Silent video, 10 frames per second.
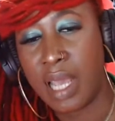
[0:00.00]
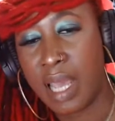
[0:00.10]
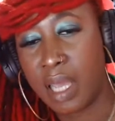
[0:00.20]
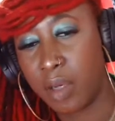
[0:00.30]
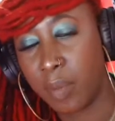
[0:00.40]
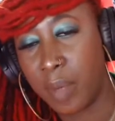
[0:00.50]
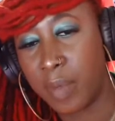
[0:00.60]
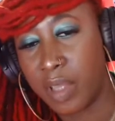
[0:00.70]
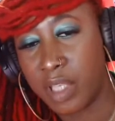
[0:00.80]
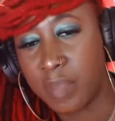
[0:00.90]
And
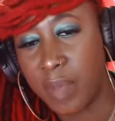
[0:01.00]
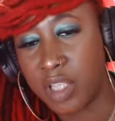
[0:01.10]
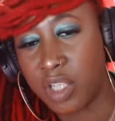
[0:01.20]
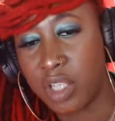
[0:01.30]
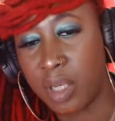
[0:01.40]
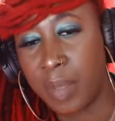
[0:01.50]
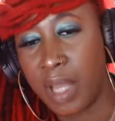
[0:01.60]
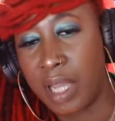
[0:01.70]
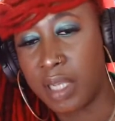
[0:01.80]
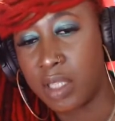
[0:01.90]
remember, this message
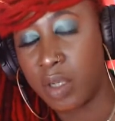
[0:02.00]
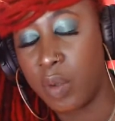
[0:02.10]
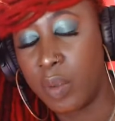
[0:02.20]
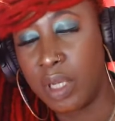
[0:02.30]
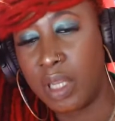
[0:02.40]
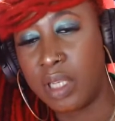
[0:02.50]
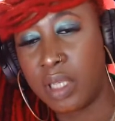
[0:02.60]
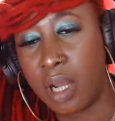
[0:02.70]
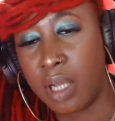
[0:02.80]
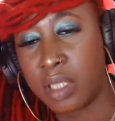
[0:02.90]
applies only
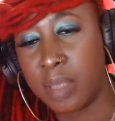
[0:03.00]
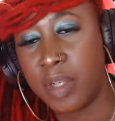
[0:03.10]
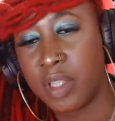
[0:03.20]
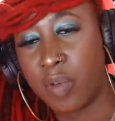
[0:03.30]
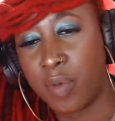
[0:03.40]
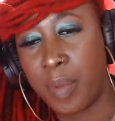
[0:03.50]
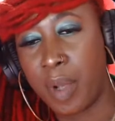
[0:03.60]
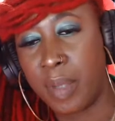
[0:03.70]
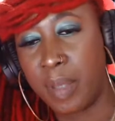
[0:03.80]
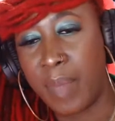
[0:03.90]
to customers of
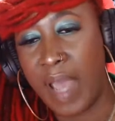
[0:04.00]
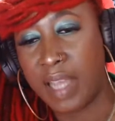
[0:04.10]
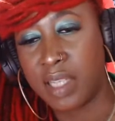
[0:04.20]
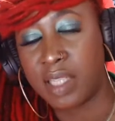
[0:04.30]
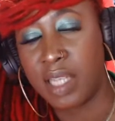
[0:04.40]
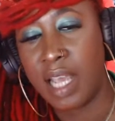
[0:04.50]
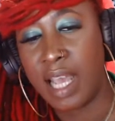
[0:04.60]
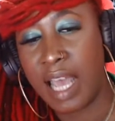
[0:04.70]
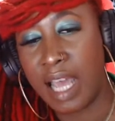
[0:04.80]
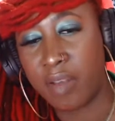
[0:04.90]
Republic Bank's
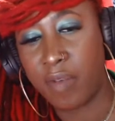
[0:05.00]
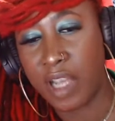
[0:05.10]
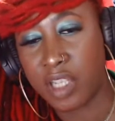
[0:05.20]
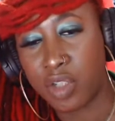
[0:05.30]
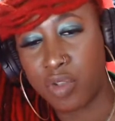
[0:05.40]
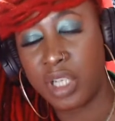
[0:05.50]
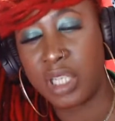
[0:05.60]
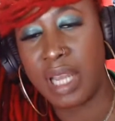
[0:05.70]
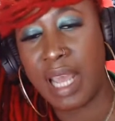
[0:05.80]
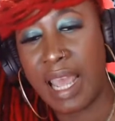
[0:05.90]
Halifax
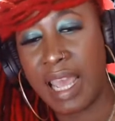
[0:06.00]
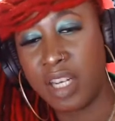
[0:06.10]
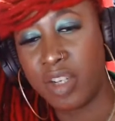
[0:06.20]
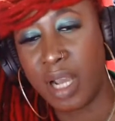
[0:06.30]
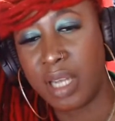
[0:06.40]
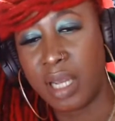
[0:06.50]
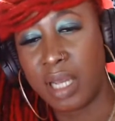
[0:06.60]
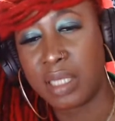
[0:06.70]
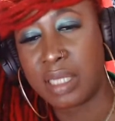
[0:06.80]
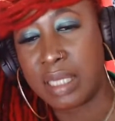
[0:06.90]
Street and
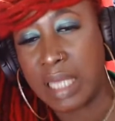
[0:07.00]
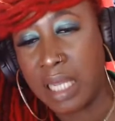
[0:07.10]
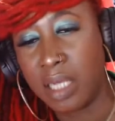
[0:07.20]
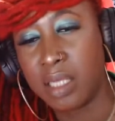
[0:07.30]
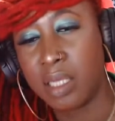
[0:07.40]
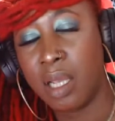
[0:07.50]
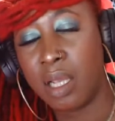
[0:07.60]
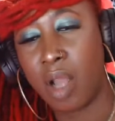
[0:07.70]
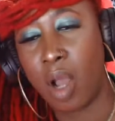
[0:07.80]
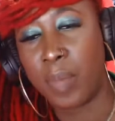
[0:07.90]
Grandin Steels
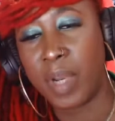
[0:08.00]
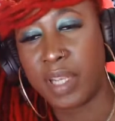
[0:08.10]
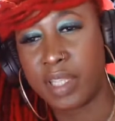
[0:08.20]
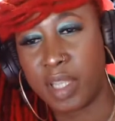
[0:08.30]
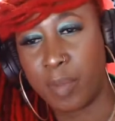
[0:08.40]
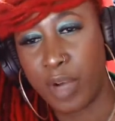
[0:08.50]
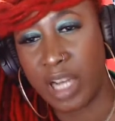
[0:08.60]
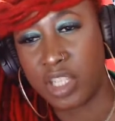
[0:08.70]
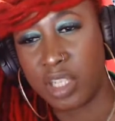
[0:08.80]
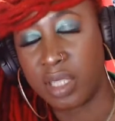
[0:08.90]
Complex
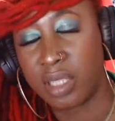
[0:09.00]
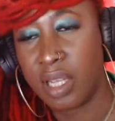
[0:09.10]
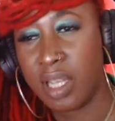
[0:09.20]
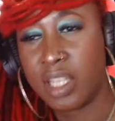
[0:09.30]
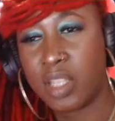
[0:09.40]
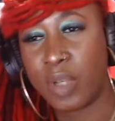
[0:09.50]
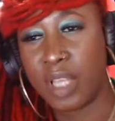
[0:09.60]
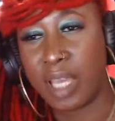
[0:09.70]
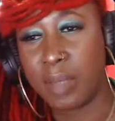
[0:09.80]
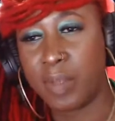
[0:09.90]
branches. So
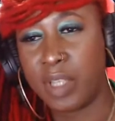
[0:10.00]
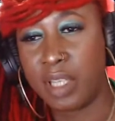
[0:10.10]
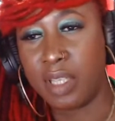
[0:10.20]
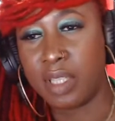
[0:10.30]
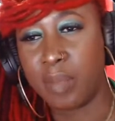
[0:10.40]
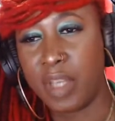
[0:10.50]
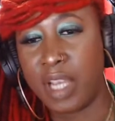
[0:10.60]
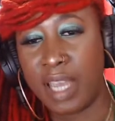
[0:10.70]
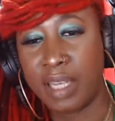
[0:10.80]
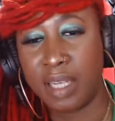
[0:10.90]
again, please be
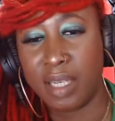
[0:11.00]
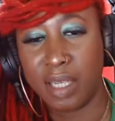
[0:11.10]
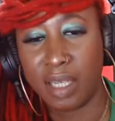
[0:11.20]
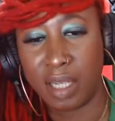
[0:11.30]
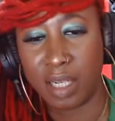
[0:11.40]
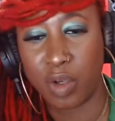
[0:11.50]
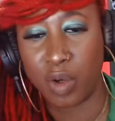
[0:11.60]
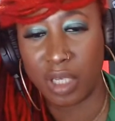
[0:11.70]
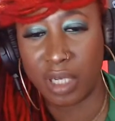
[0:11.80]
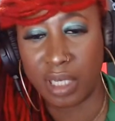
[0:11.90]
guided
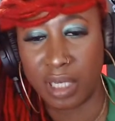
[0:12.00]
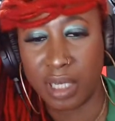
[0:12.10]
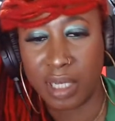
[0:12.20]
accordingly.